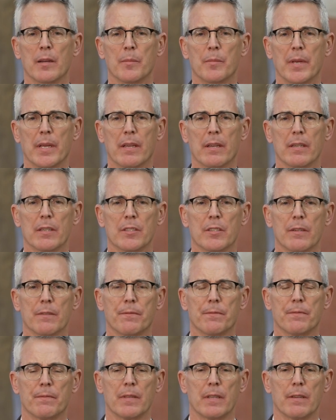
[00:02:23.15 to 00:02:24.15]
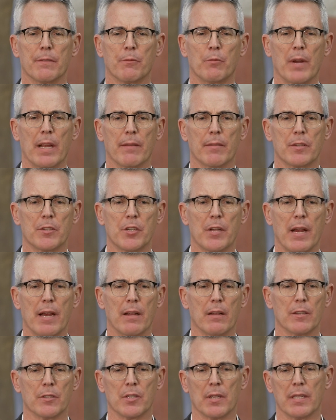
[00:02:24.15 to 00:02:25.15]
Because if we have a
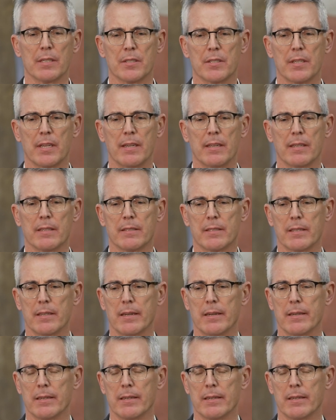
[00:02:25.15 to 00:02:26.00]
challenge, let's say it's